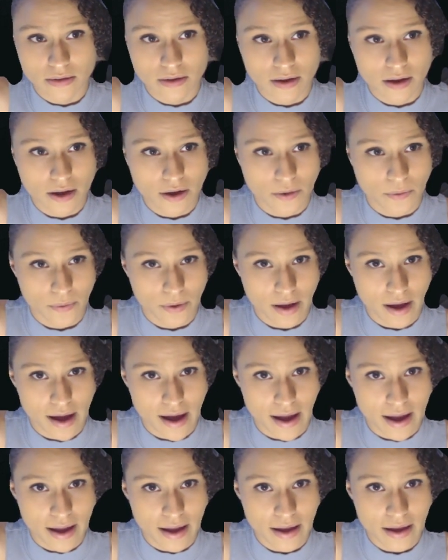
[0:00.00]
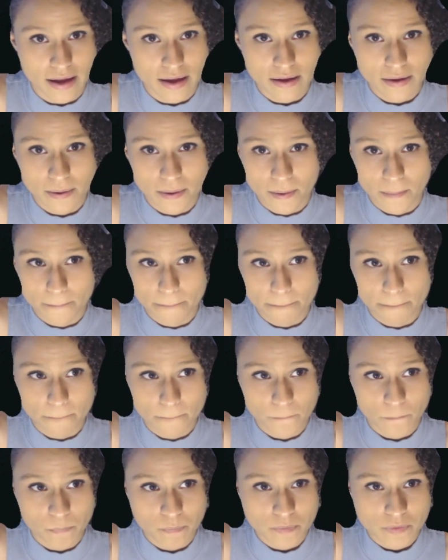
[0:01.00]
Okay.
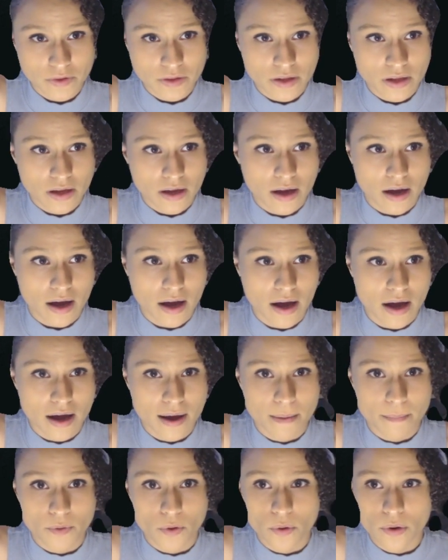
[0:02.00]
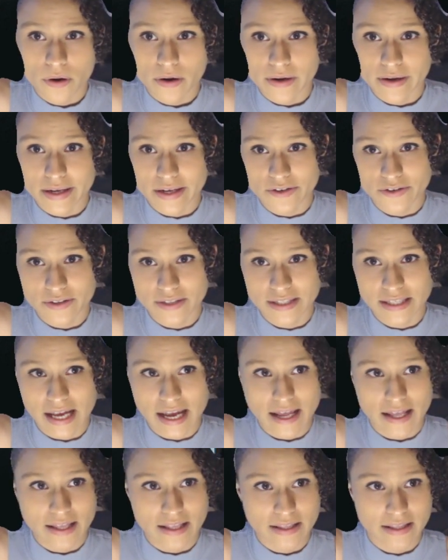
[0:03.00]
Or here's
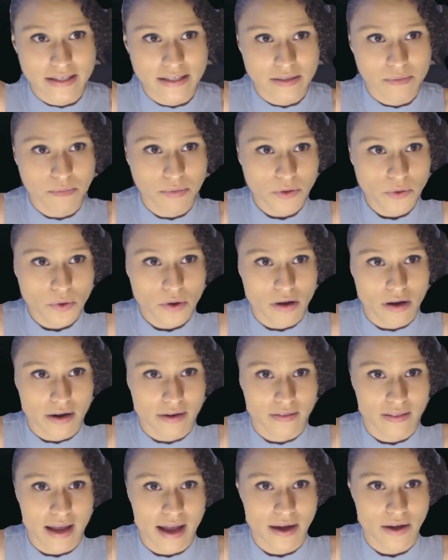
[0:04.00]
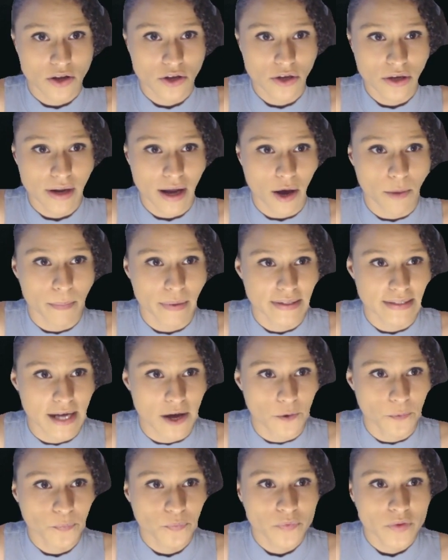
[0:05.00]
this blue card that could help us
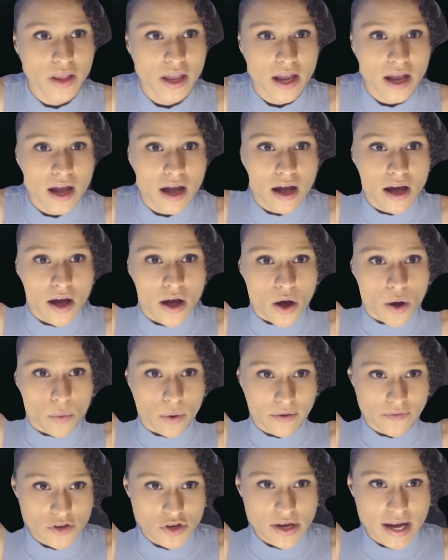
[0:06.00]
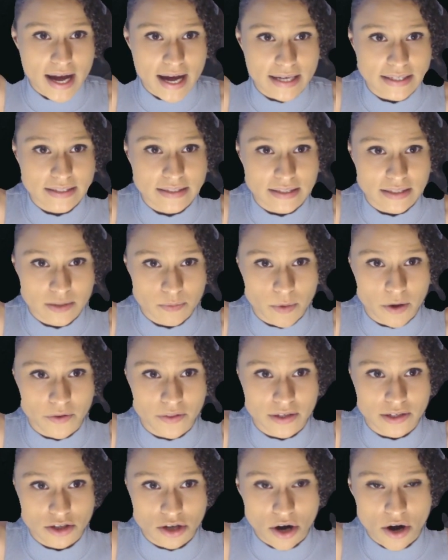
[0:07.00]
out. Whenever you cast a spell
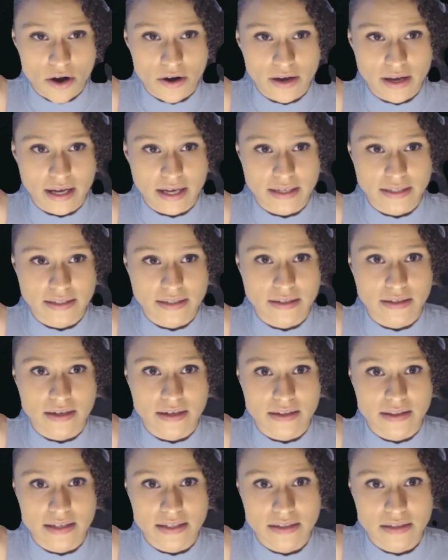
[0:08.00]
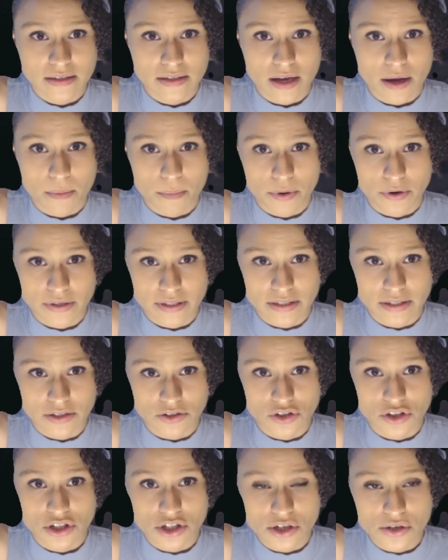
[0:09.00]
that targets, this person
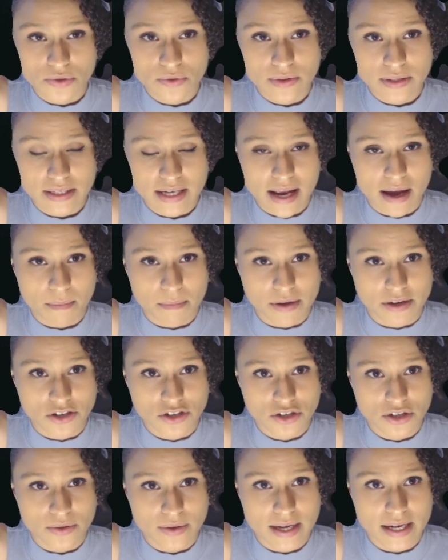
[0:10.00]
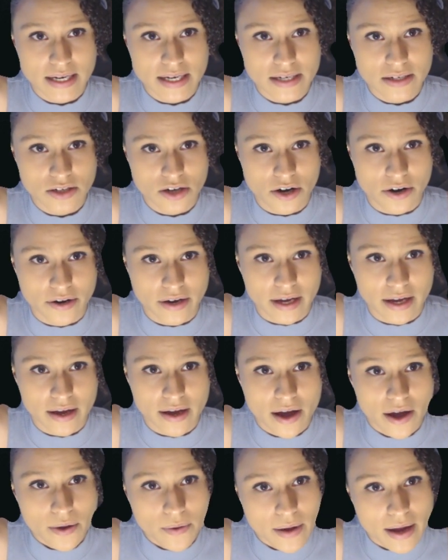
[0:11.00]
deals 2 damage to any target.
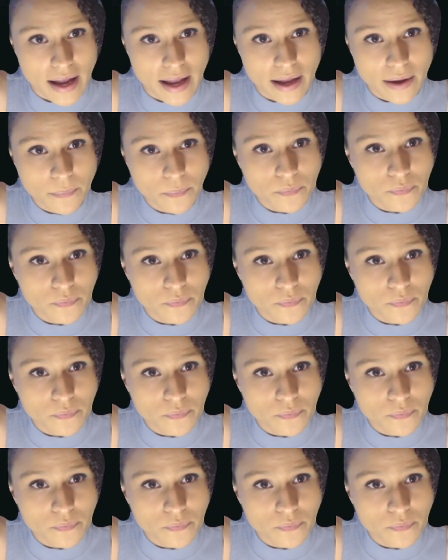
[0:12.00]
Okay.